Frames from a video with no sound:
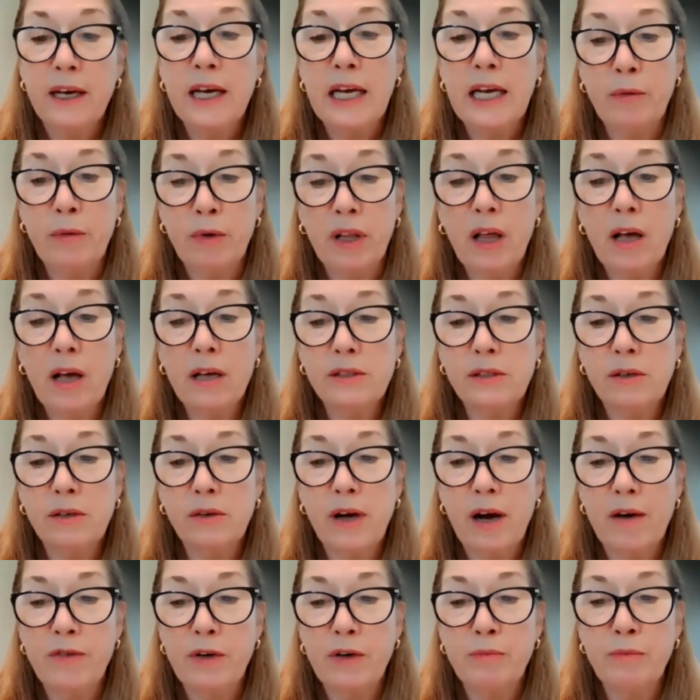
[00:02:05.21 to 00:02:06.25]
He will also
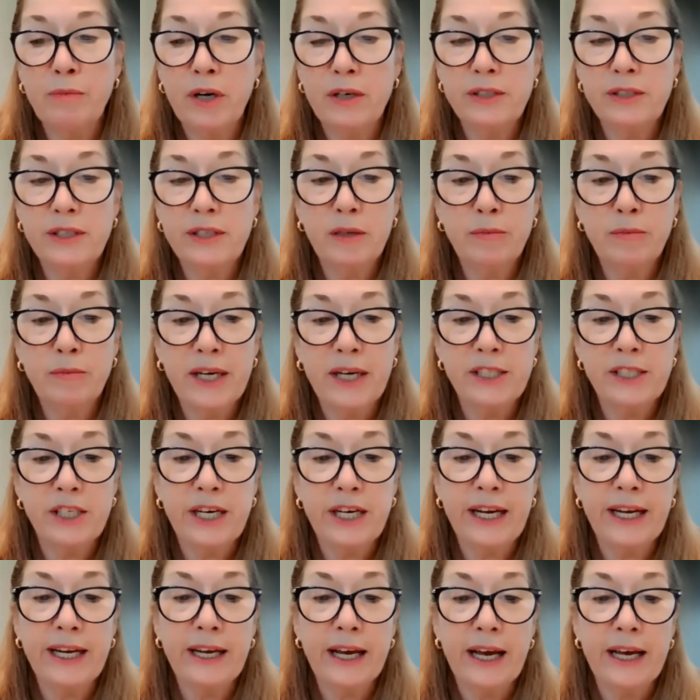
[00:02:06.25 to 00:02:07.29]
cover personal
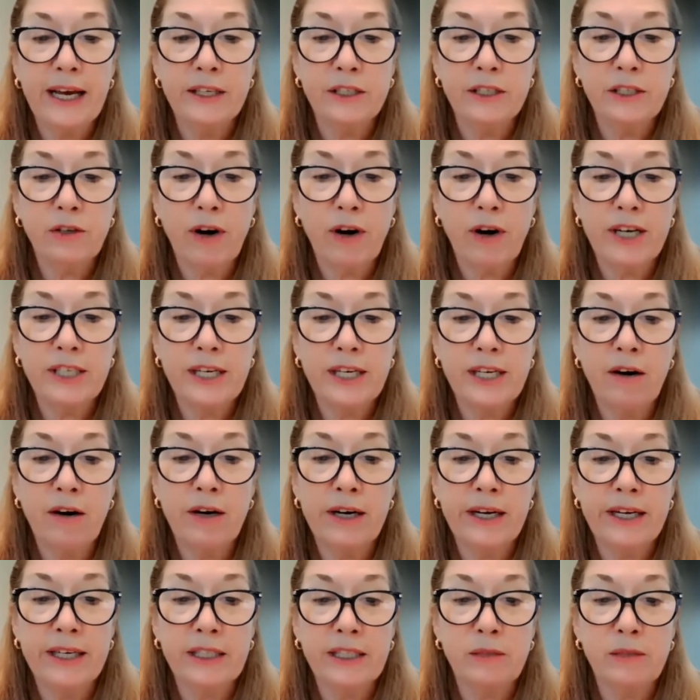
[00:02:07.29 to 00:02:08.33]
budgeting and
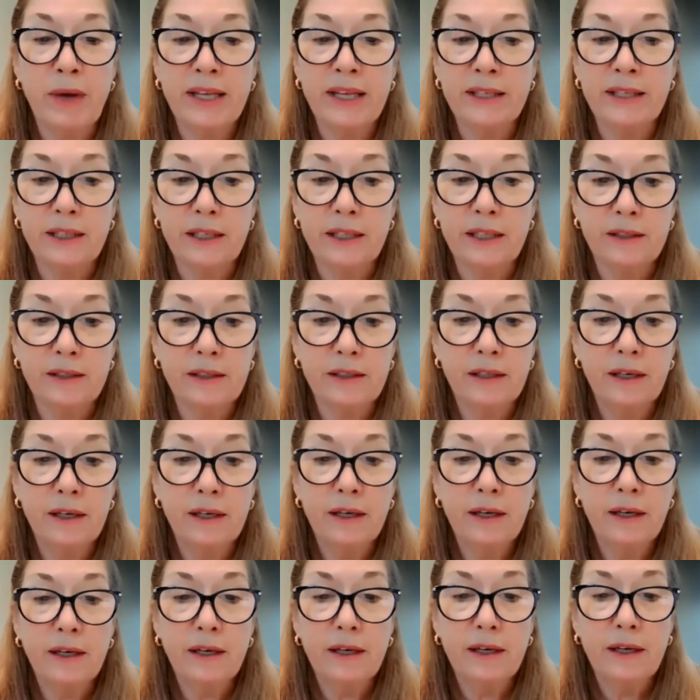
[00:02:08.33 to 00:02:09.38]
discretionary expenses.
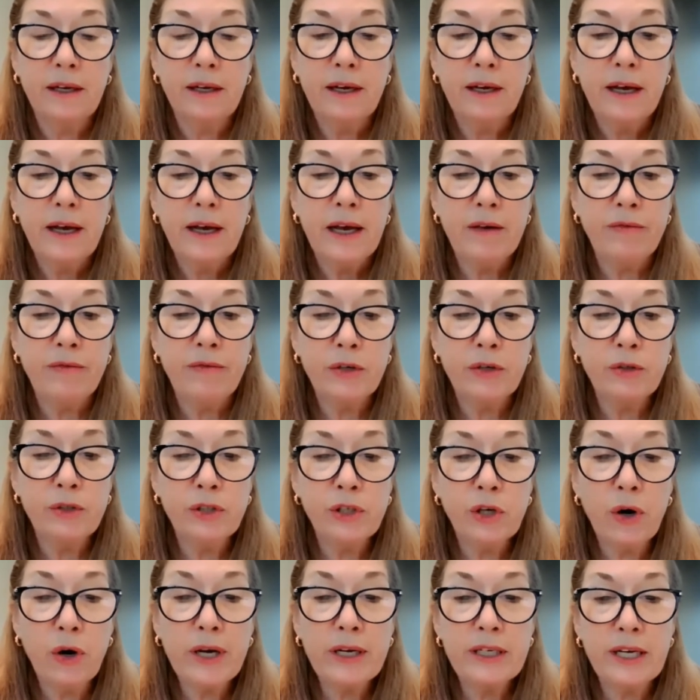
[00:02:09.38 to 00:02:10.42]
If you
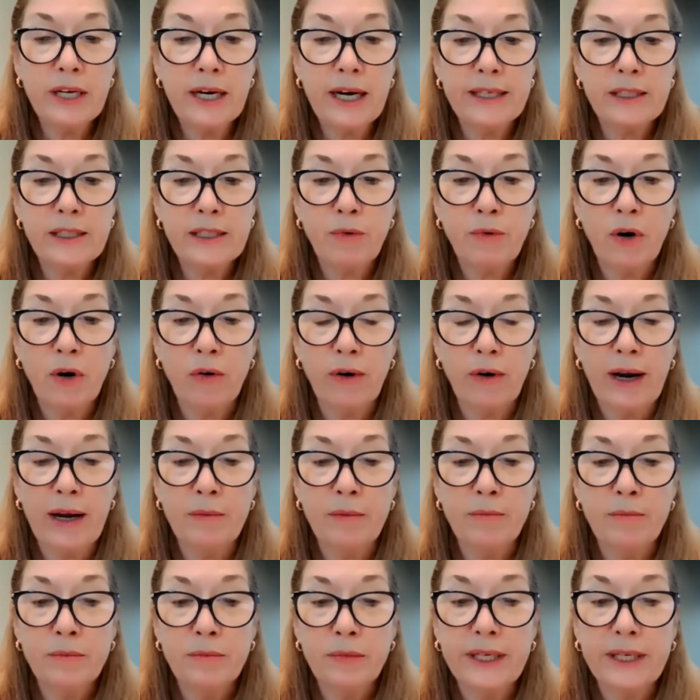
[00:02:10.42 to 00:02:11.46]
enjoyed tonight's
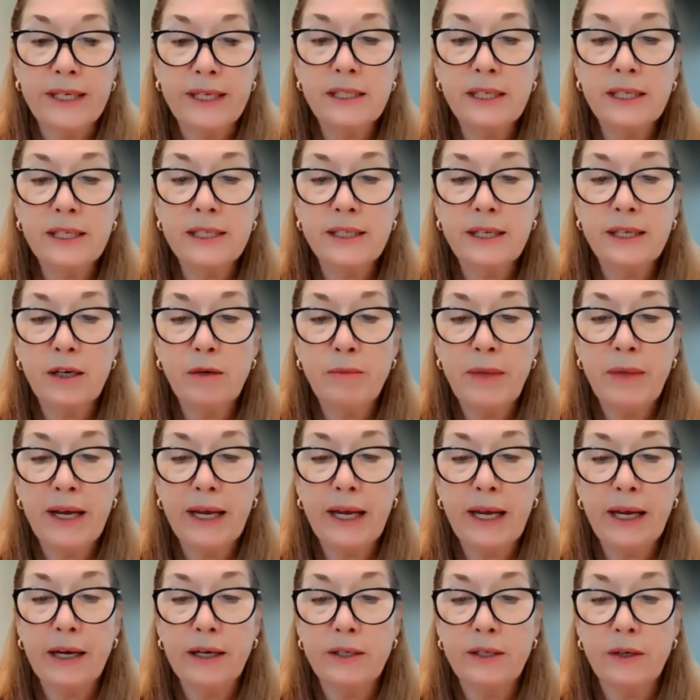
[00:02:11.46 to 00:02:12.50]
program, please consider
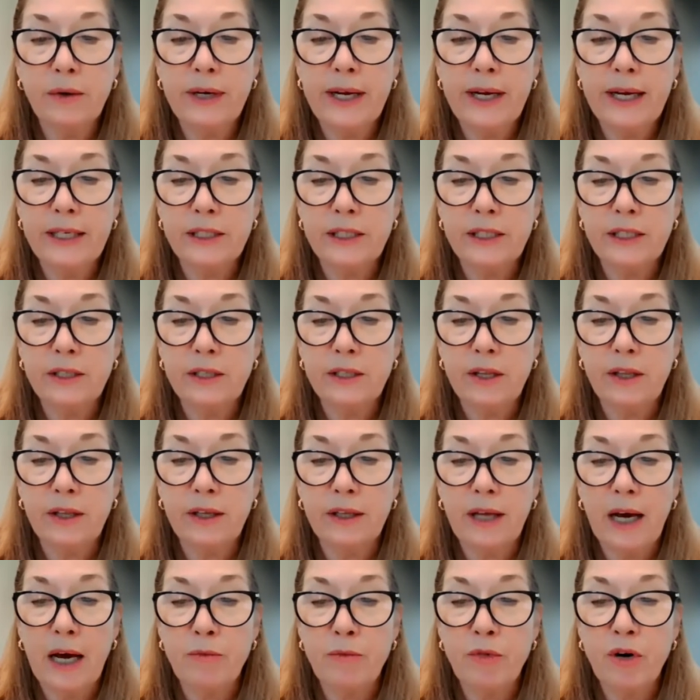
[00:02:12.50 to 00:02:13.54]
making a donation to the
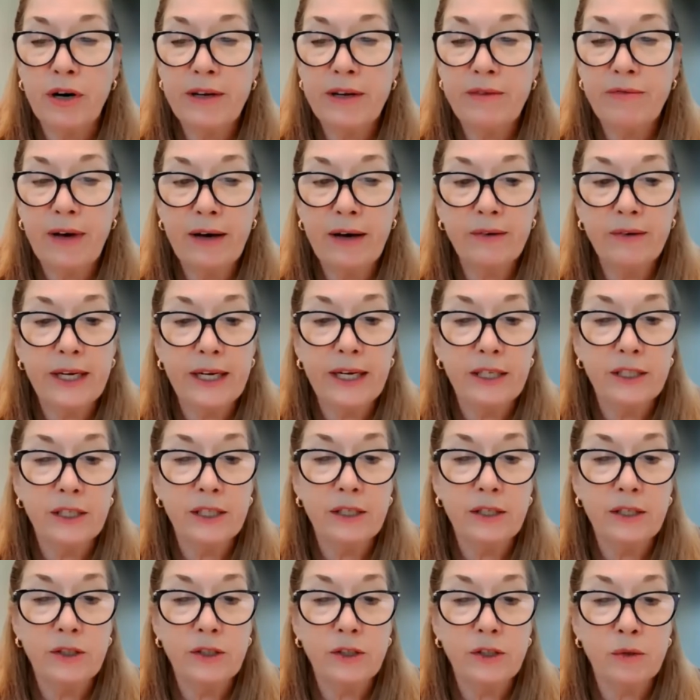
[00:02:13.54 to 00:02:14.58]
Library
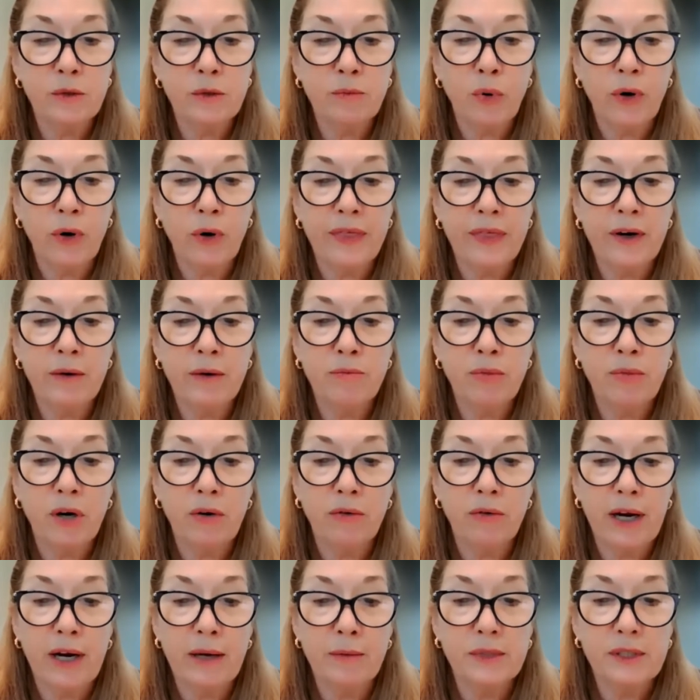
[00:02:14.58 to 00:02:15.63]
Foundation to support their
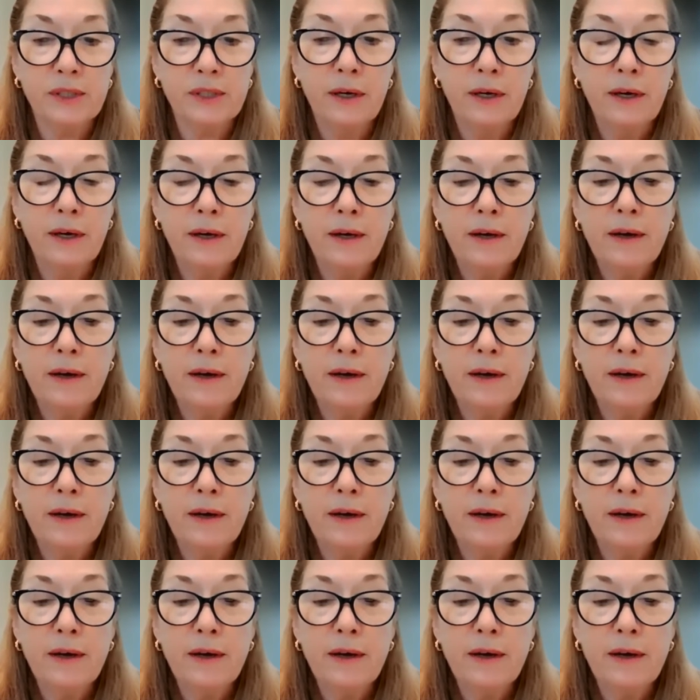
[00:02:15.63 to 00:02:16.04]
programs.